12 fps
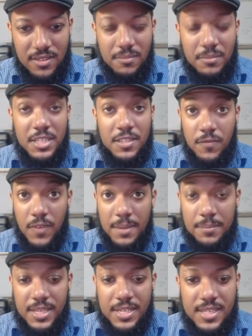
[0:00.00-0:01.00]
But it's fine
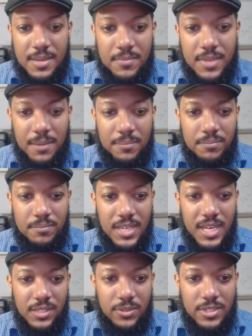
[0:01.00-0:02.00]
because I'm
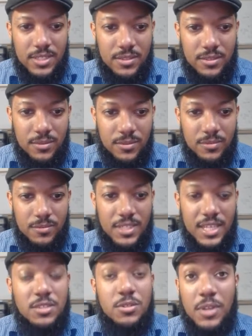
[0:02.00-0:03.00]
not going to
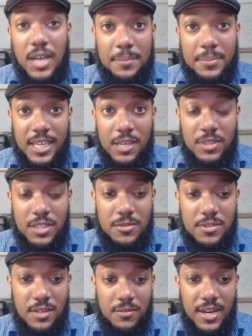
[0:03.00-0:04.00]
get too complicated with
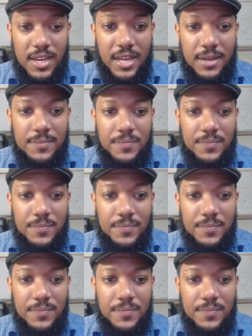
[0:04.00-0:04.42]
using it right now.